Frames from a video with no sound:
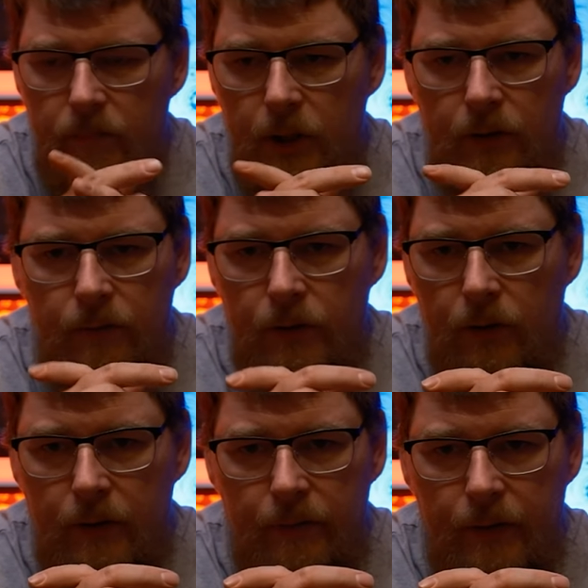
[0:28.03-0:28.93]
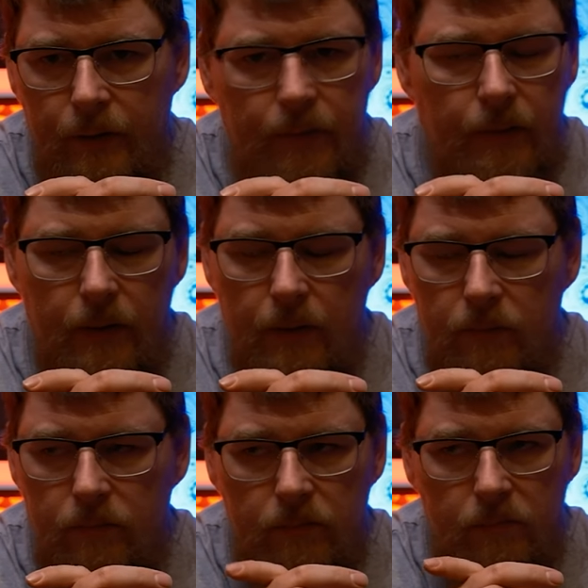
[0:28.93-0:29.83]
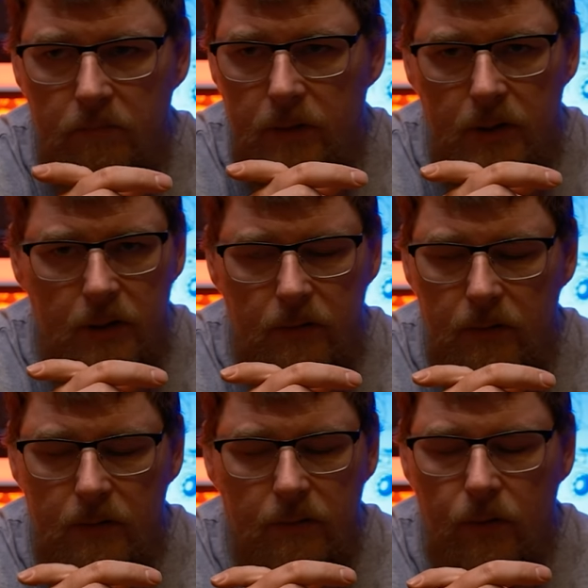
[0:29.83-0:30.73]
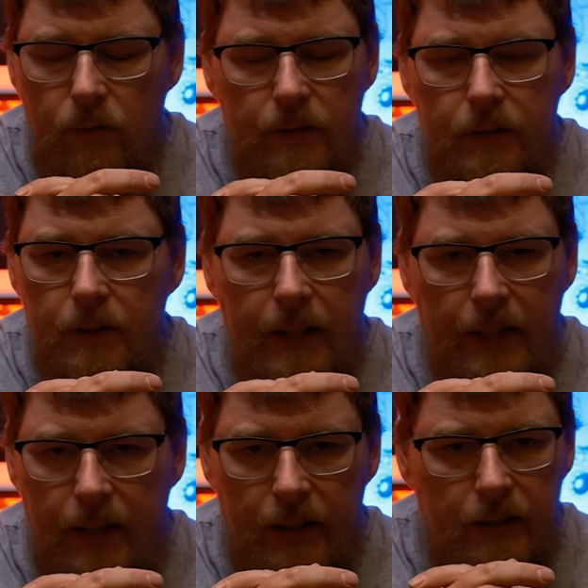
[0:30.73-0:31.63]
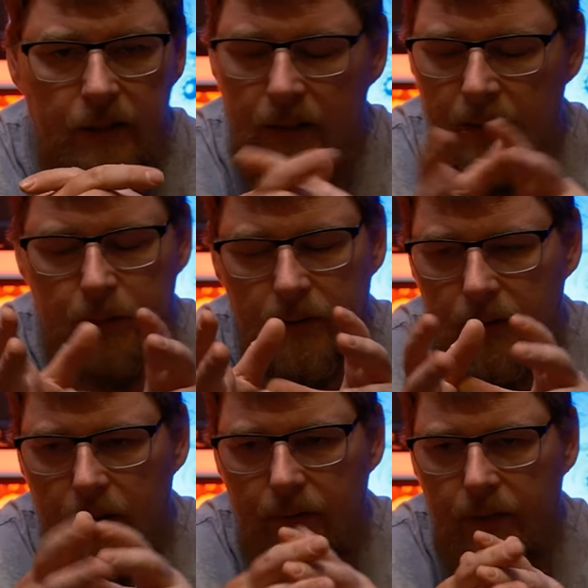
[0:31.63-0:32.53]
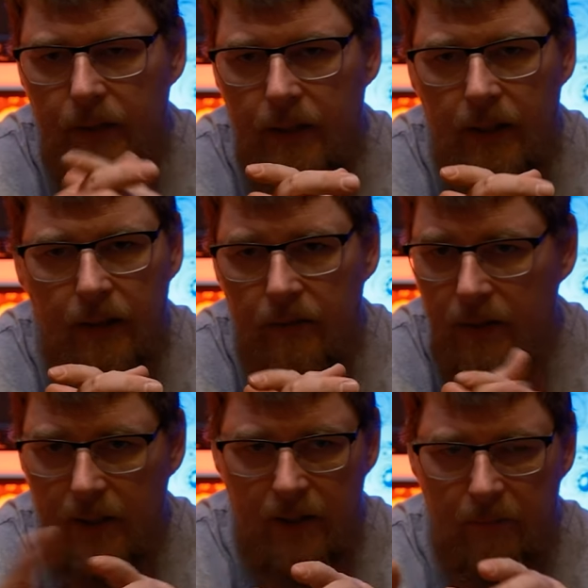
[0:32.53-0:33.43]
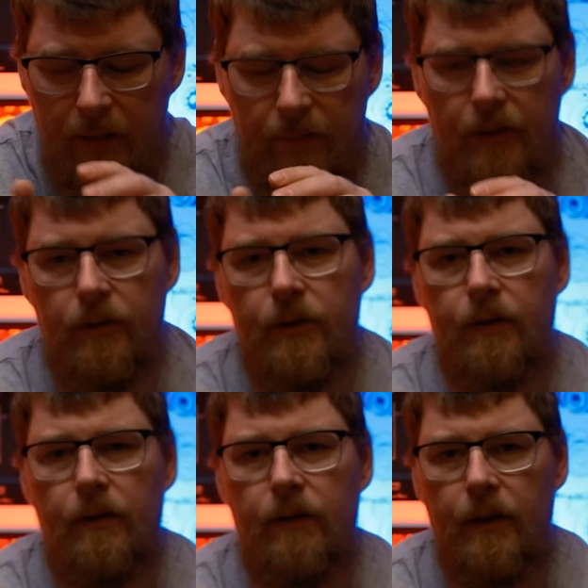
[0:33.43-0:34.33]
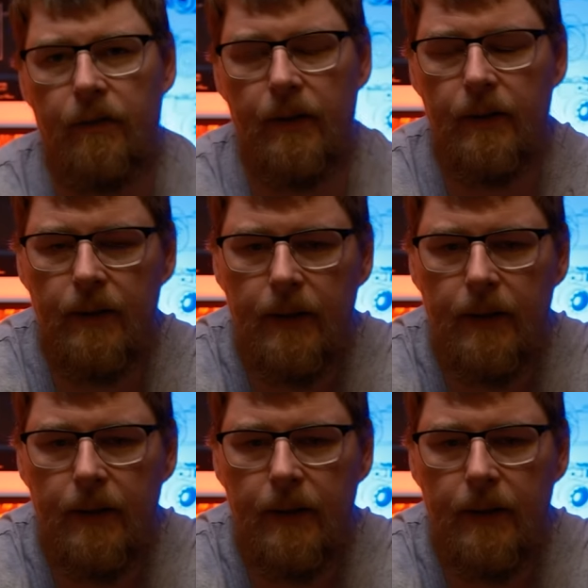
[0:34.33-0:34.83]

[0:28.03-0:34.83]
photography for over 2 decades. I absolutely love it, and I make videos for the fun of it.